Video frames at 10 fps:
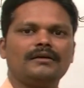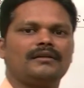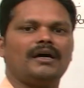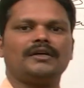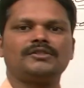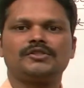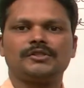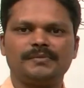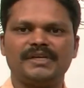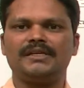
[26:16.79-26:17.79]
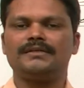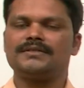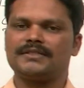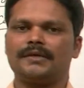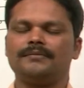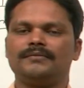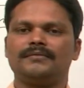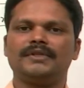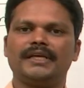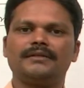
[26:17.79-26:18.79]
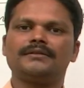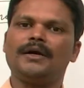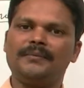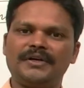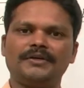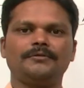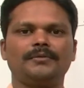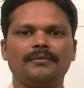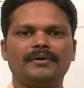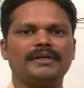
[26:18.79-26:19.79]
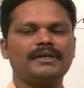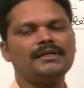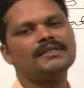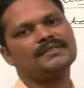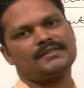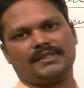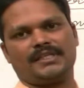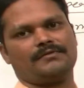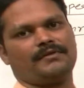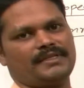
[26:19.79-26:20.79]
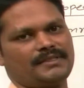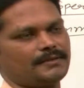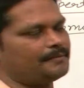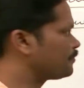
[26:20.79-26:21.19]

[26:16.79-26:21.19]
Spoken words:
the answer should be same, then commutative property satisfies.